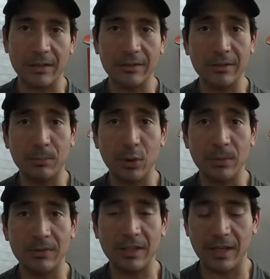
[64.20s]
This is
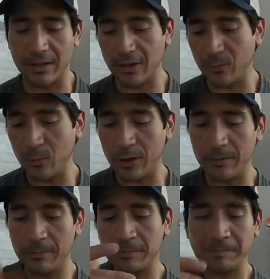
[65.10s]
Puma's take on
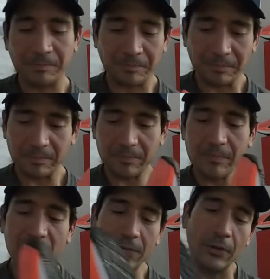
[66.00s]
one.
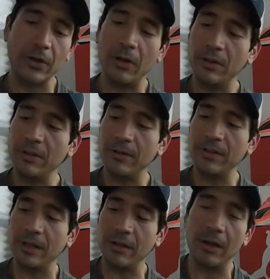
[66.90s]
They're calling their
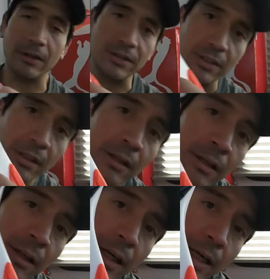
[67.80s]
technology
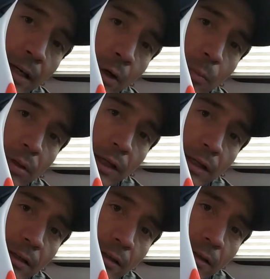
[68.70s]

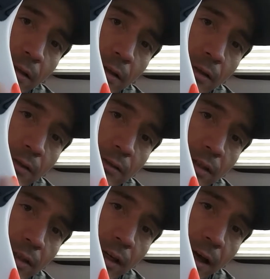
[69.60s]
Innoplate, and you can
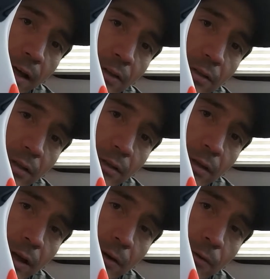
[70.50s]
see it actually
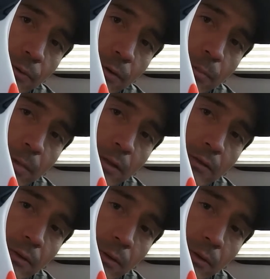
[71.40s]
there through the
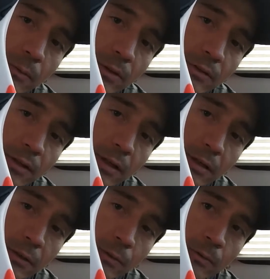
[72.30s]
midsole, which is kind
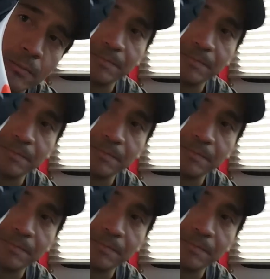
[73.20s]
of cool.